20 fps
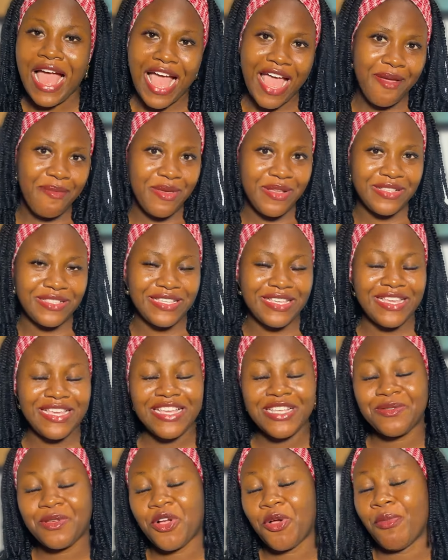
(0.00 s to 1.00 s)
Hi
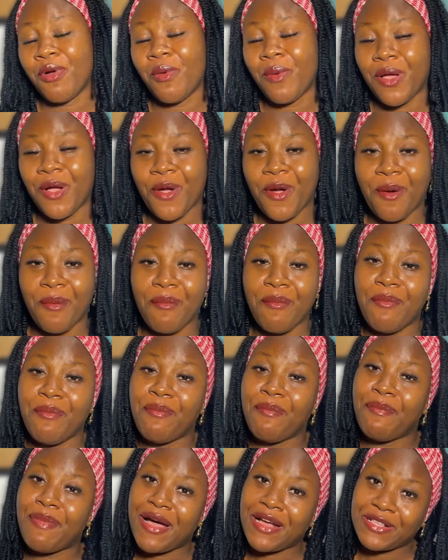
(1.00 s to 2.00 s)
beauties, welcome and welcome
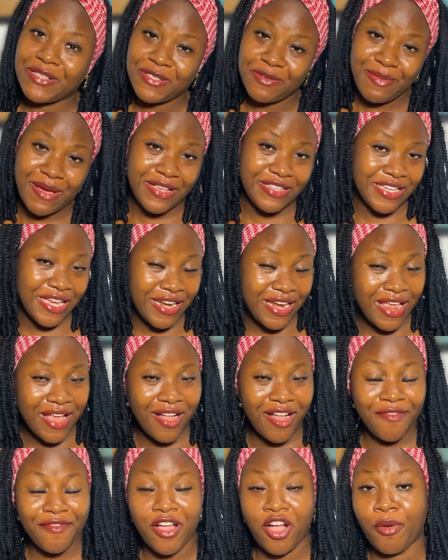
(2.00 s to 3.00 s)
back to my
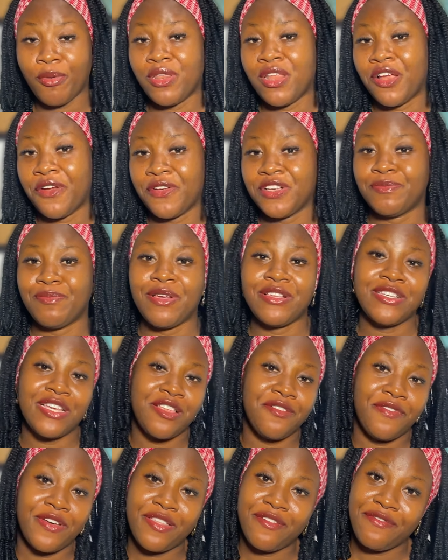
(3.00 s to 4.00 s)
channel. If you're coming across my
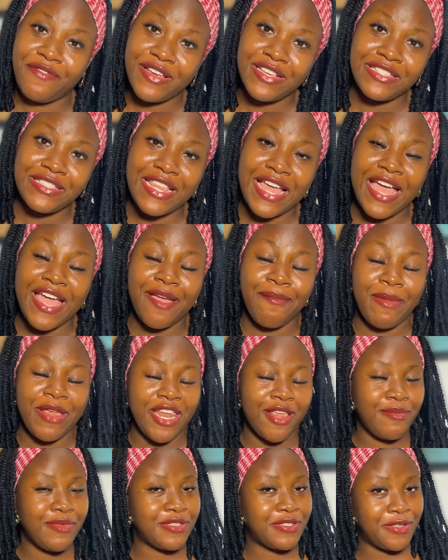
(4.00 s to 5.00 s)
channel for the first time, my
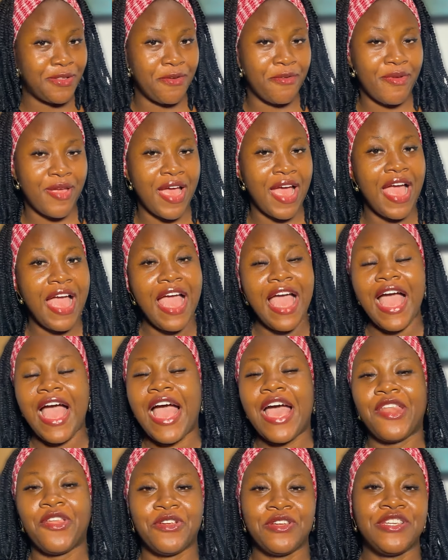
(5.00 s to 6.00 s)
name is Doria,
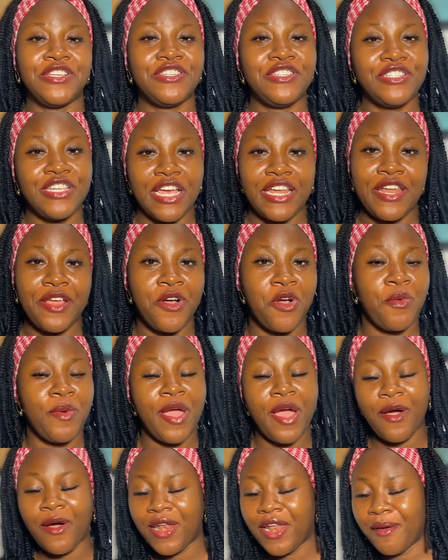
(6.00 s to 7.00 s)
and on this channel we
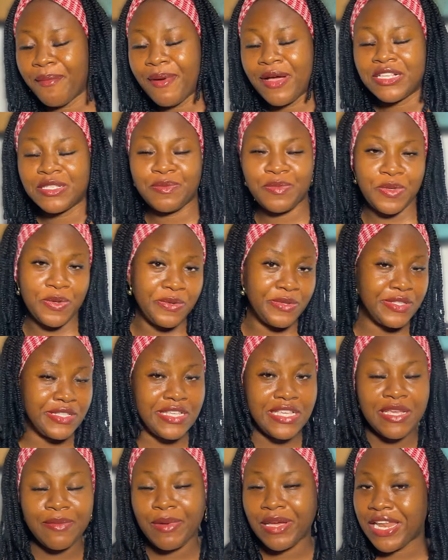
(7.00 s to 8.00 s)
are all about
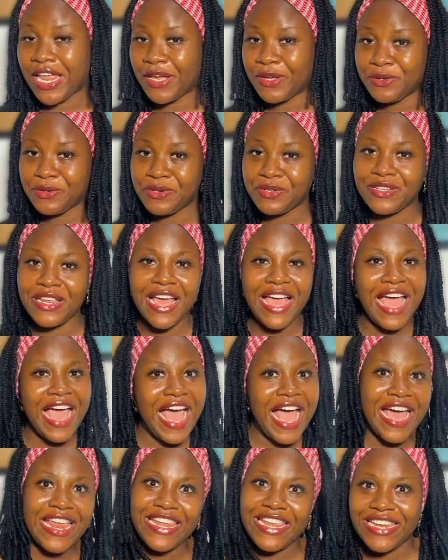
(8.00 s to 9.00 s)
beauty, motherhood,
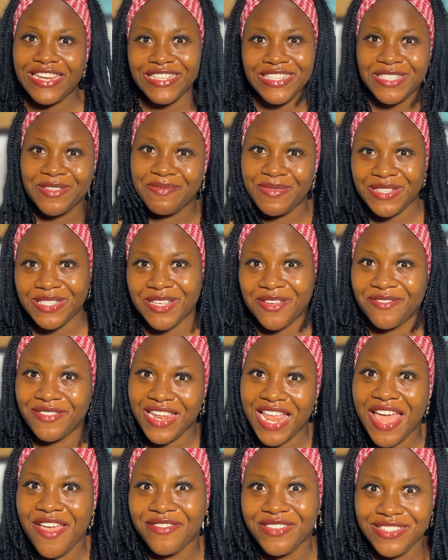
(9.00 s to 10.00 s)
and a little bit of
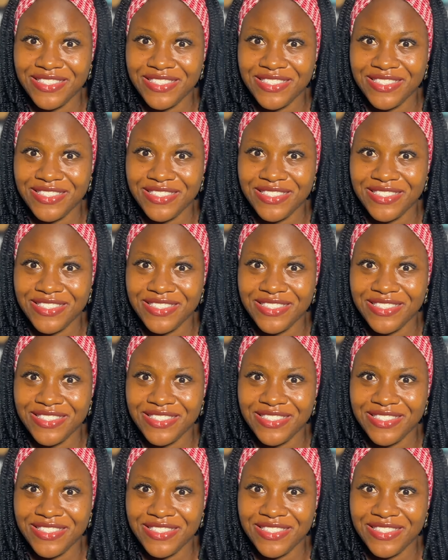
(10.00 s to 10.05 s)
life.